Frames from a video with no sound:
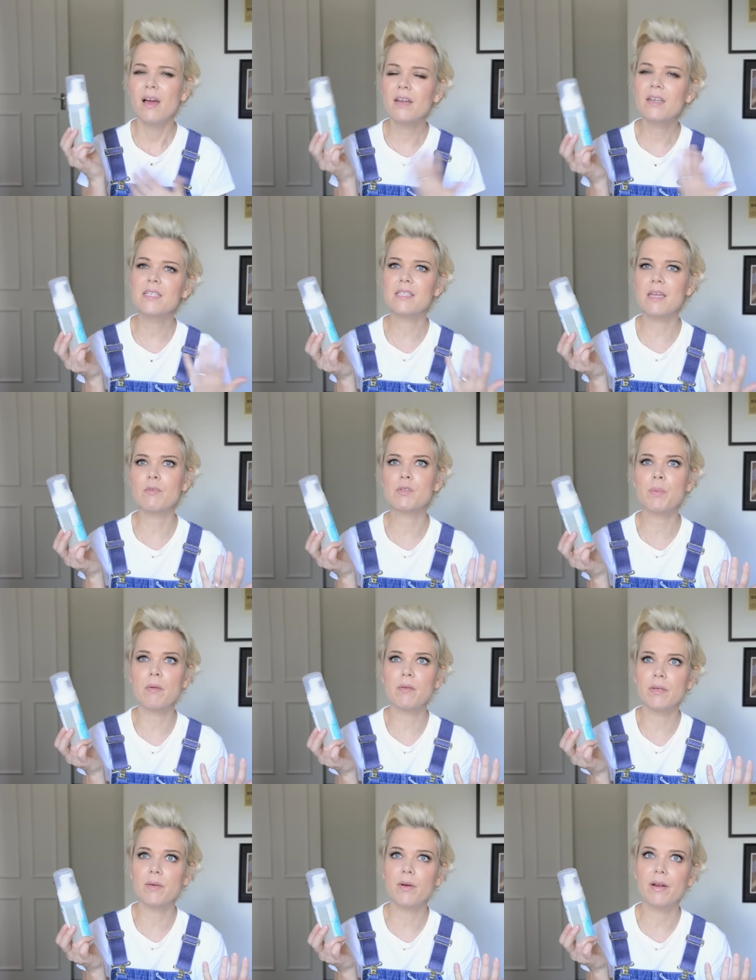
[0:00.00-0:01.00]
unless I was
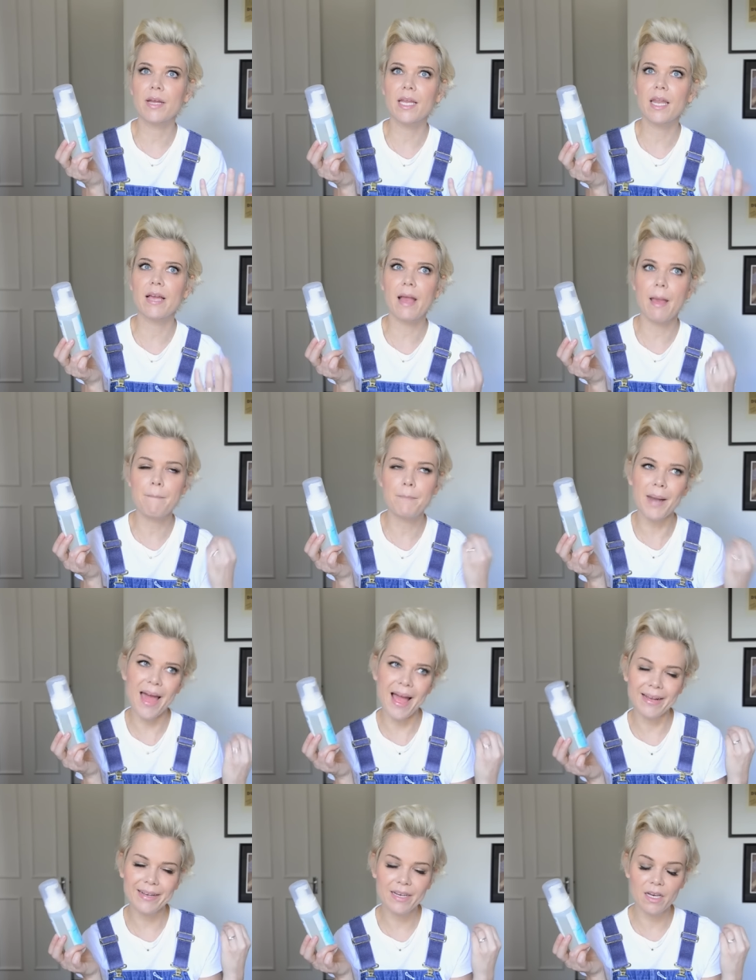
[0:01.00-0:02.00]
probably wearing like a
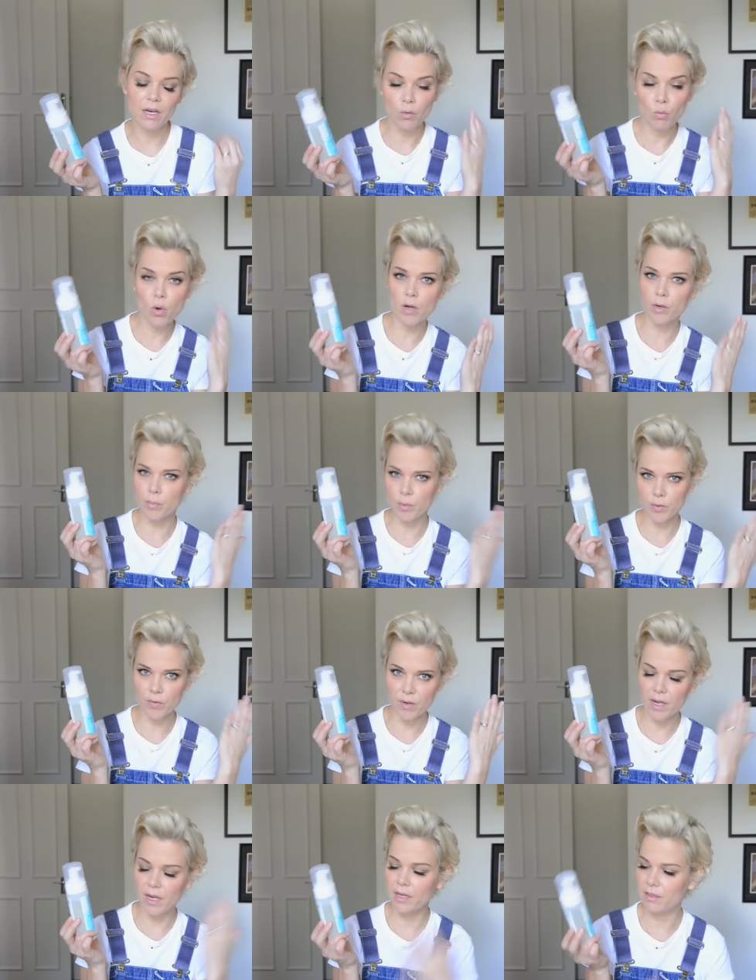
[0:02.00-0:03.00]
black waterproof
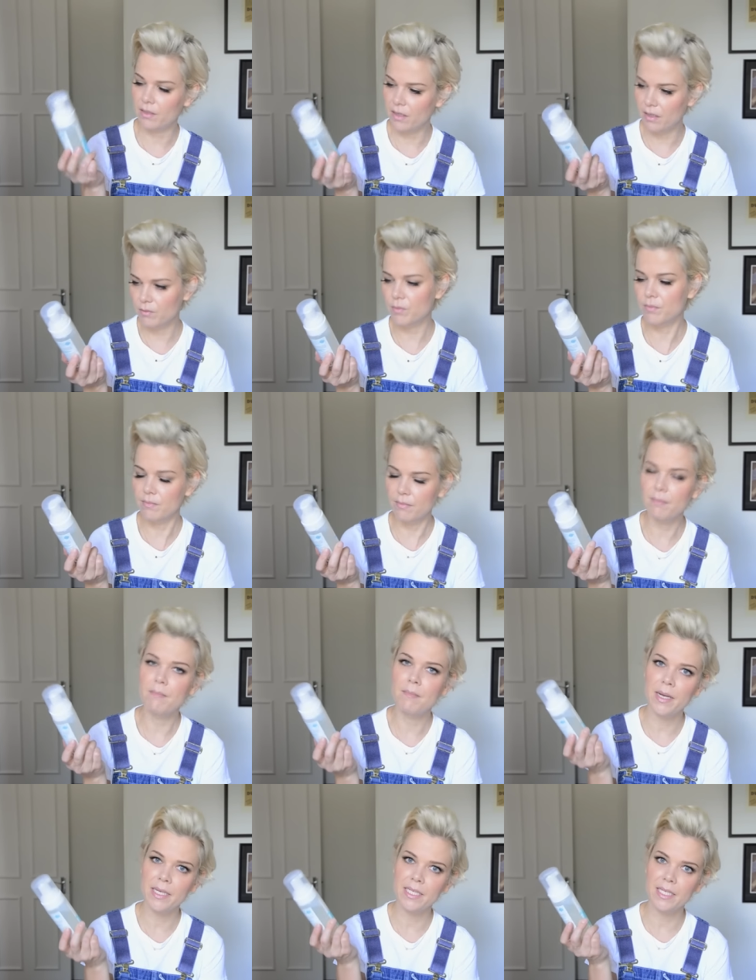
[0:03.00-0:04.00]
eye. I
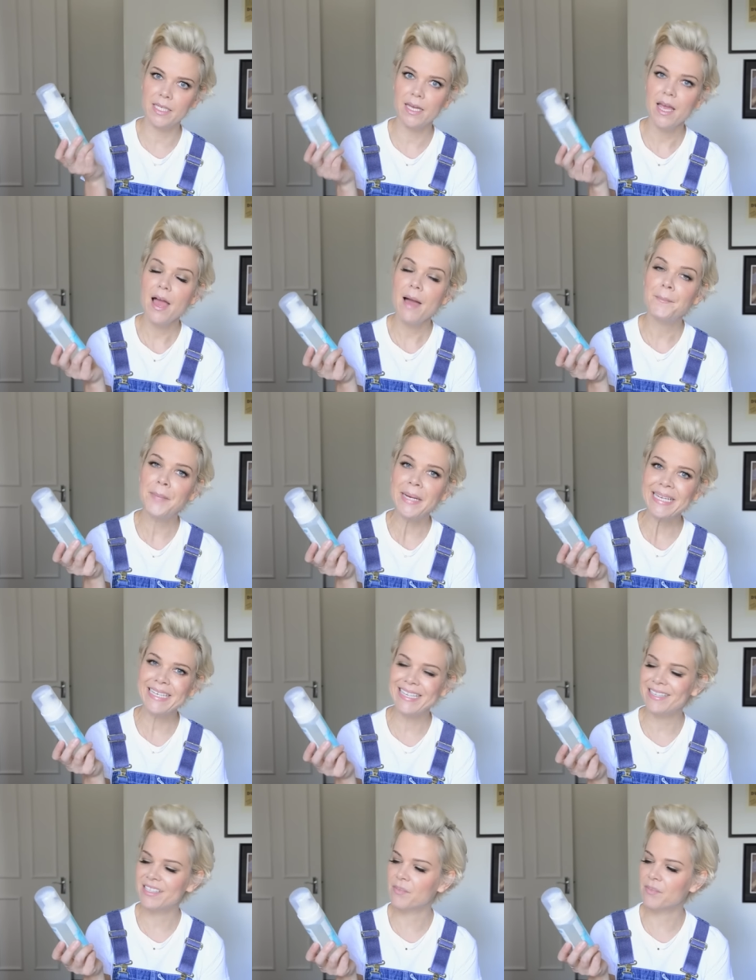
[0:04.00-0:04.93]
might need